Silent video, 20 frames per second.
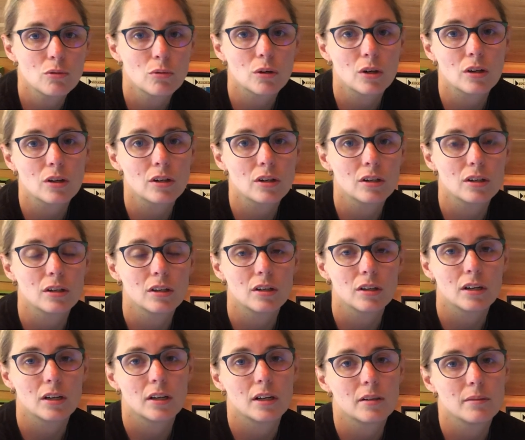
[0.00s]
were
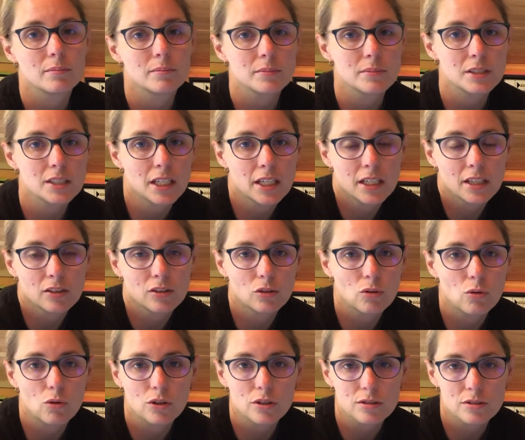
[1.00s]
taking the
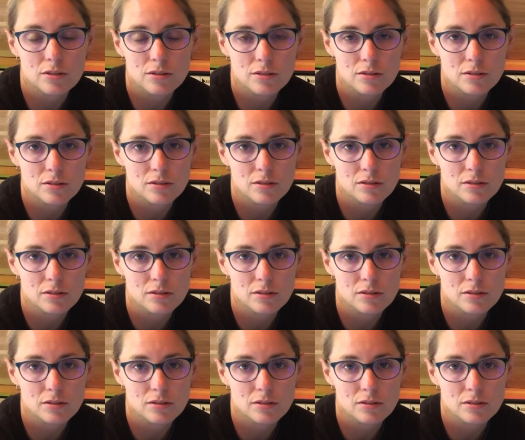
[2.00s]
course.